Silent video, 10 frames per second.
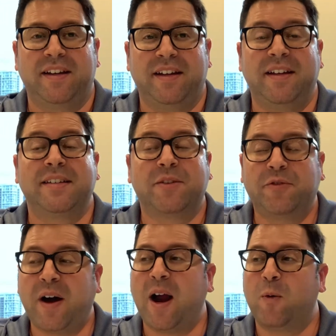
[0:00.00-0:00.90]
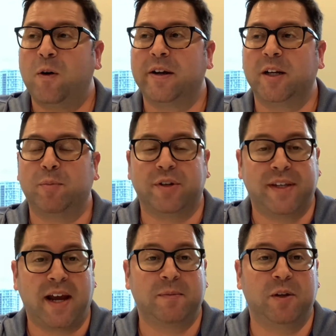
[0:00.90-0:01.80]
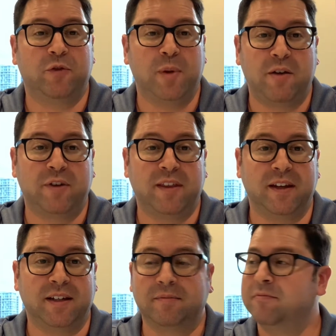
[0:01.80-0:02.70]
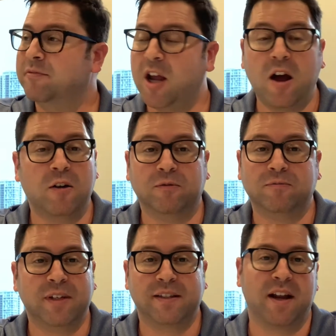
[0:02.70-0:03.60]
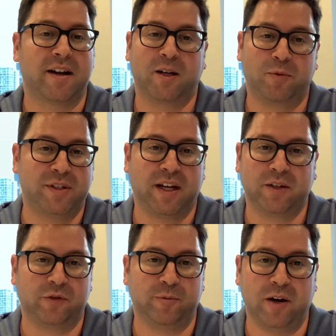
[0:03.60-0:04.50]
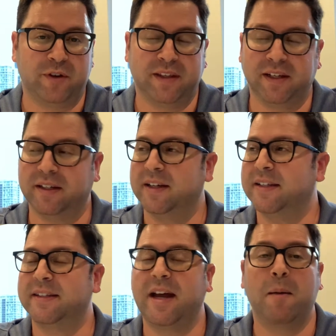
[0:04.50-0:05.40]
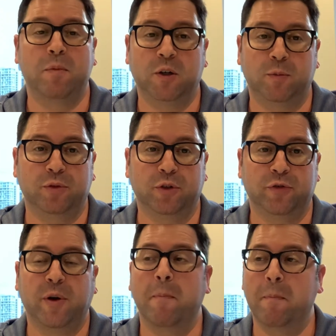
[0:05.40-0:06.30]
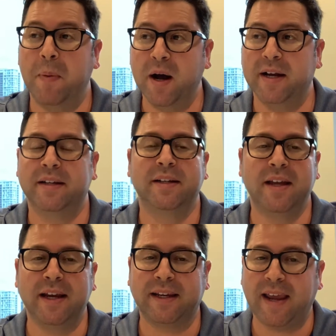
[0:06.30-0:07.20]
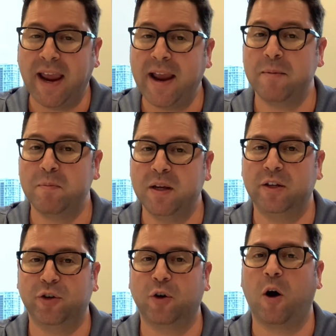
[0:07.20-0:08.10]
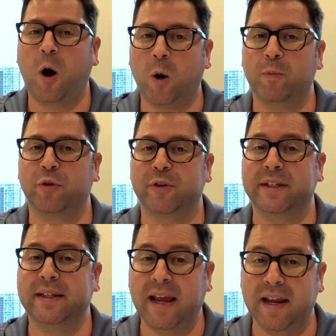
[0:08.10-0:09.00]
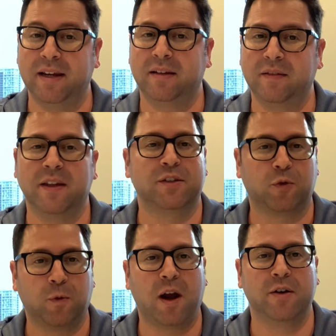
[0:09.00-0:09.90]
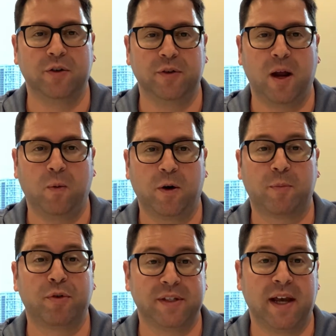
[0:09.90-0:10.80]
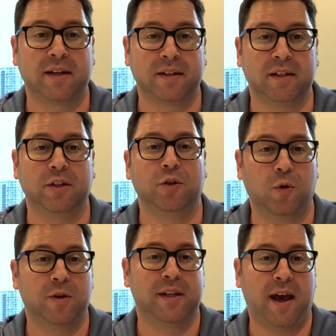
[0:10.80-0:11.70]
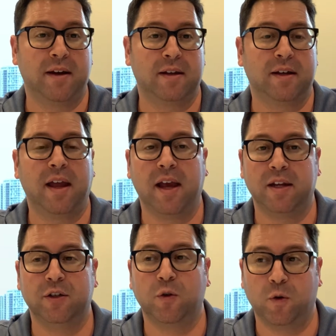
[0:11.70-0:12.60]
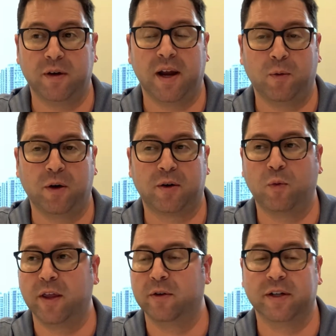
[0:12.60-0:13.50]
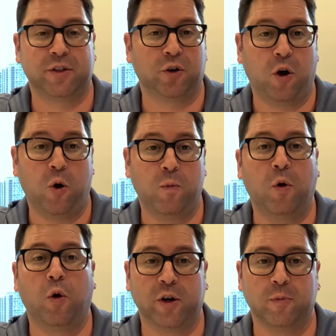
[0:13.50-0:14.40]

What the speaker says: Is a firewall going to protect me from everything? No, it's not going to protect you from everything. It's not bulletproof, but it can be your armored gate that's around your network, protecting your data and your network, whether it's your home or your